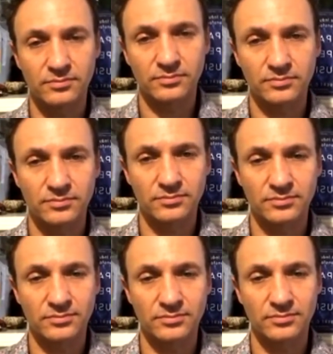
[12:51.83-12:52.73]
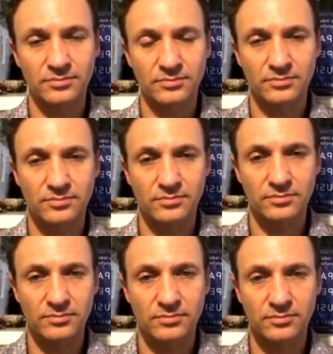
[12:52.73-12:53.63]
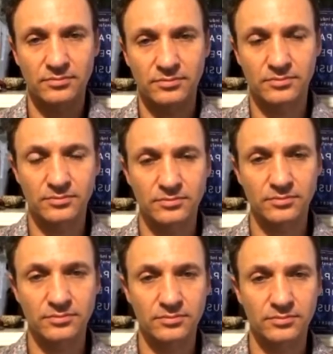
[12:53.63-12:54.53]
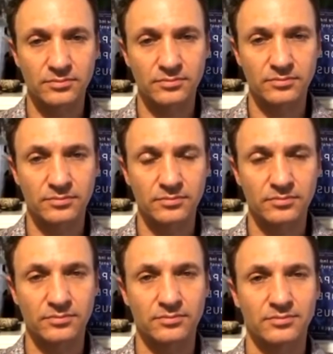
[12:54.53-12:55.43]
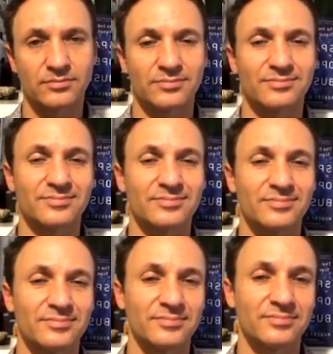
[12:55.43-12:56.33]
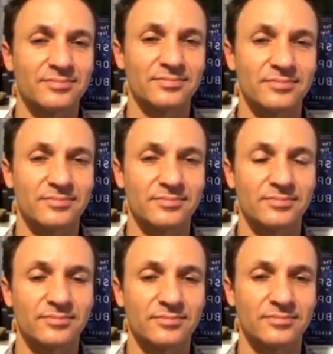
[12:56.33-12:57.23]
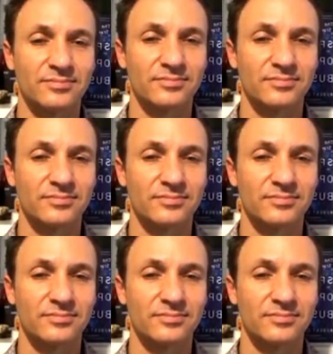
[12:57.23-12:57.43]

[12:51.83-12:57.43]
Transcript: The person shown says nothing.